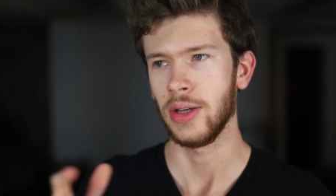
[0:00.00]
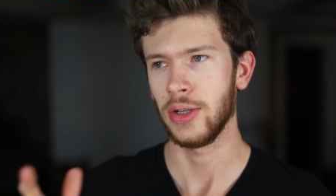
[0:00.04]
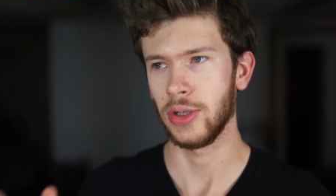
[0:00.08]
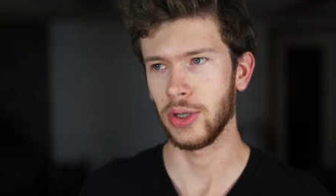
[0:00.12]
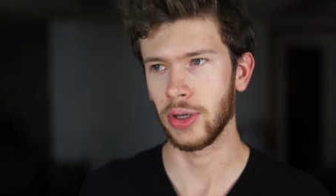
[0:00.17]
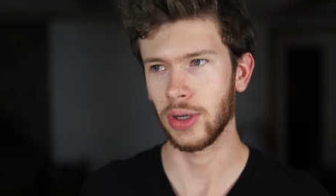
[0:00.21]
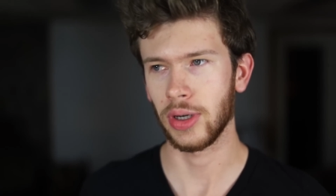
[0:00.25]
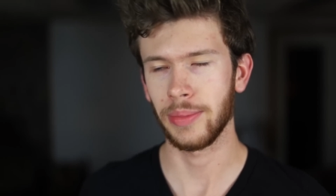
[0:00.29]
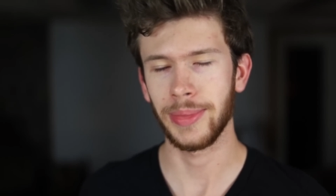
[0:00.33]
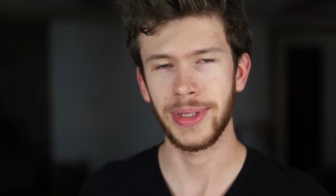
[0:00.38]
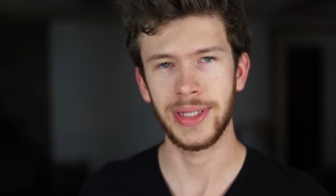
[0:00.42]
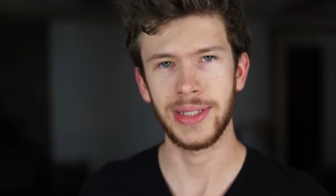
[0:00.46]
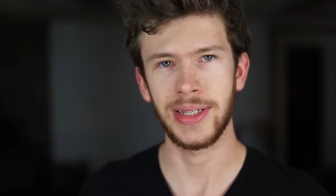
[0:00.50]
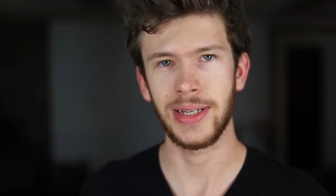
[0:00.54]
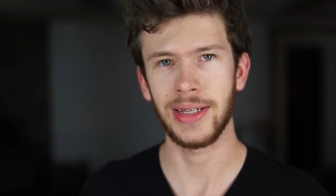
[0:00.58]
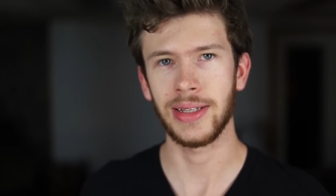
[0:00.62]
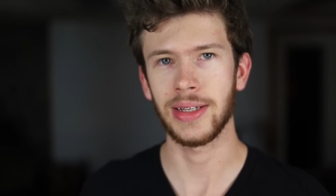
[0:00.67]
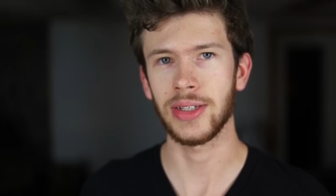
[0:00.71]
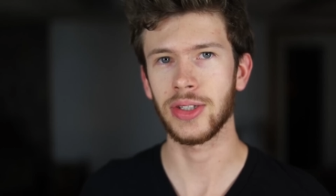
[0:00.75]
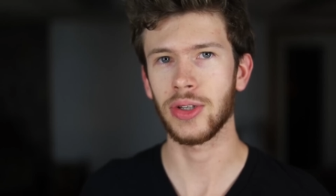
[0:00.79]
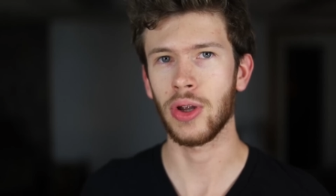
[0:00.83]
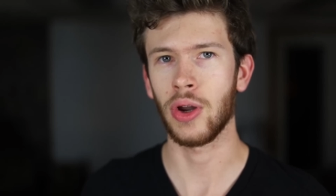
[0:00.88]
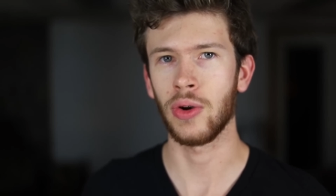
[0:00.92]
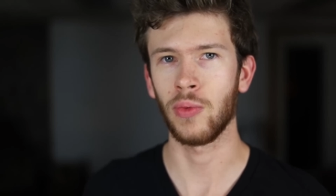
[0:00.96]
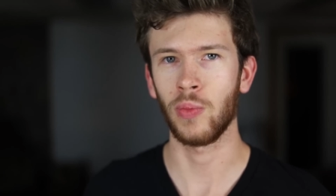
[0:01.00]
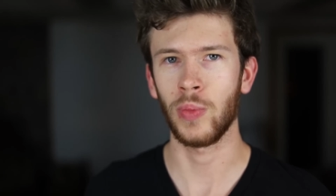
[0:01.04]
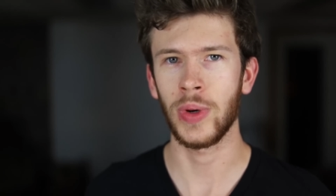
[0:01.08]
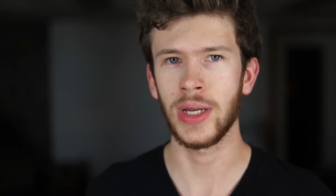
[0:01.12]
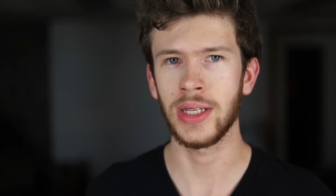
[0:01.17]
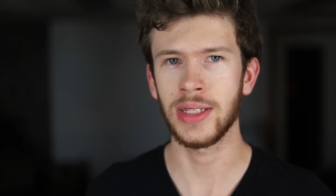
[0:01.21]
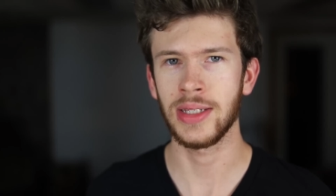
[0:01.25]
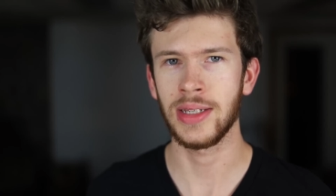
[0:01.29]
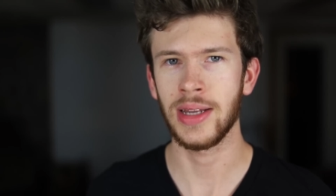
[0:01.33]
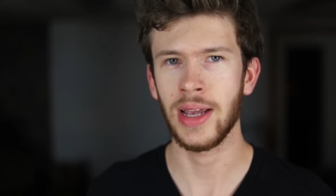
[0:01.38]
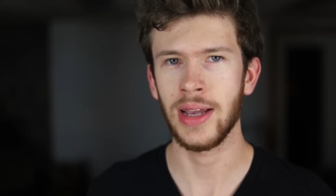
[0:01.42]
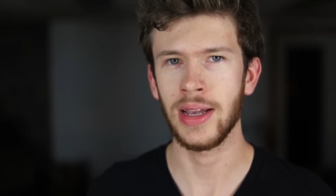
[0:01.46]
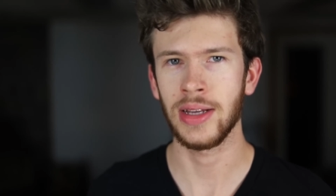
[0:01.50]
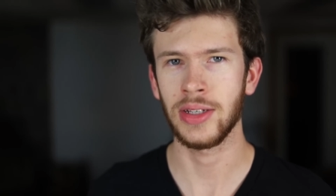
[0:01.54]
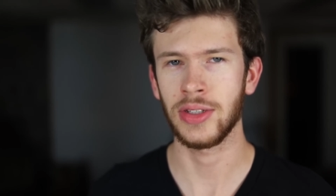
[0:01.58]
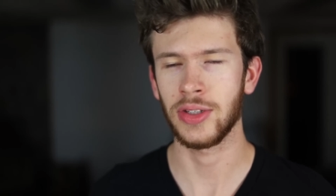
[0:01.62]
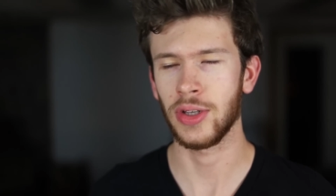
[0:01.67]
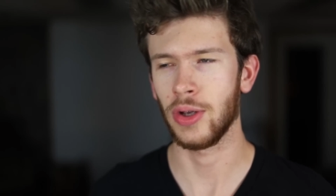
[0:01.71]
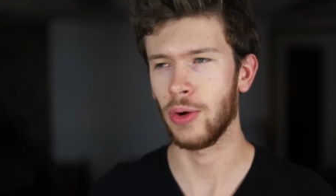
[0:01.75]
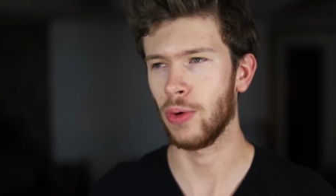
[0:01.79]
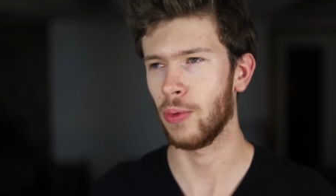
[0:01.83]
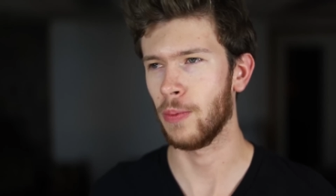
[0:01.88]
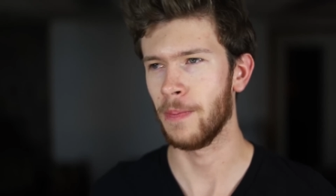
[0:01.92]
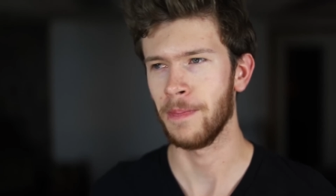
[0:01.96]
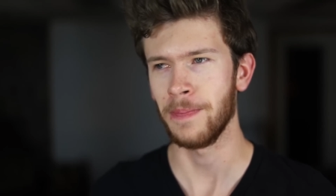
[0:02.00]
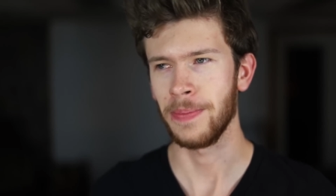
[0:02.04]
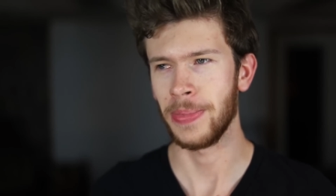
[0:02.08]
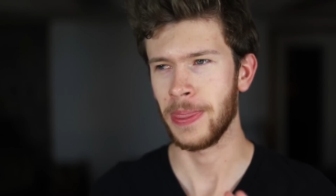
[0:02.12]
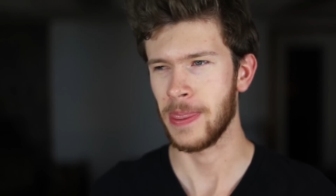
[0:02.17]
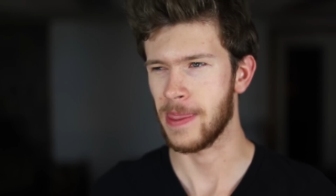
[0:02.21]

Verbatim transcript: You're going to be seeing this on Wednesday, so